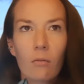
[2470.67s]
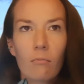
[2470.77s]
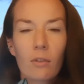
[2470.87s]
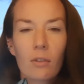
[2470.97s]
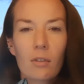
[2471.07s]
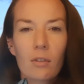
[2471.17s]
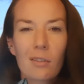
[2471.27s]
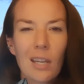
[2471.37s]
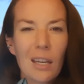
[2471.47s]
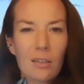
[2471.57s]

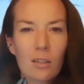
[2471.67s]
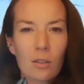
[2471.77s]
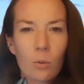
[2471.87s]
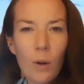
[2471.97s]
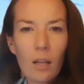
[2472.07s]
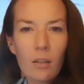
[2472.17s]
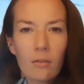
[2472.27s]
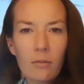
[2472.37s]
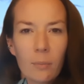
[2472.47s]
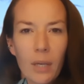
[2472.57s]
6 to
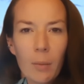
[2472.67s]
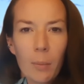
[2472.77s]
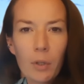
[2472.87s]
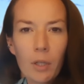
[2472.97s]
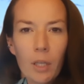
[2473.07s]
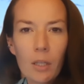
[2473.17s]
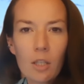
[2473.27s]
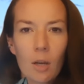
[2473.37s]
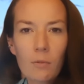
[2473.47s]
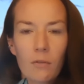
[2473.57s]
12 people in
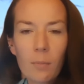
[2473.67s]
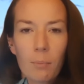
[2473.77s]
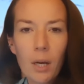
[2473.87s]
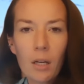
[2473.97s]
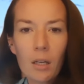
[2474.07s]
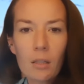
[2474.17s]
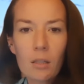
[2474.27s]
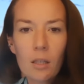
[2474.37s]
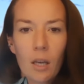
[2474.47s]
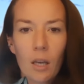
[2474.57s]
terms of the
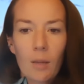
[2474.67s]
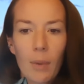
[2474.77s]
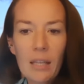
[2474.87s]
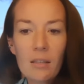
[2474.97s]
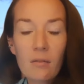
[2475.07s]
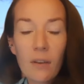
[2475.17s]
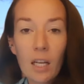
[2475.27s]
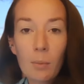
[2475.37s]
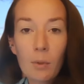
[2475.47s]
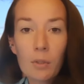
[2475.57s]
bunks, the beds
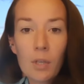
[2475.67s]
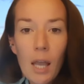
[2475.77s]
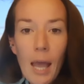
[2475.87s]
available.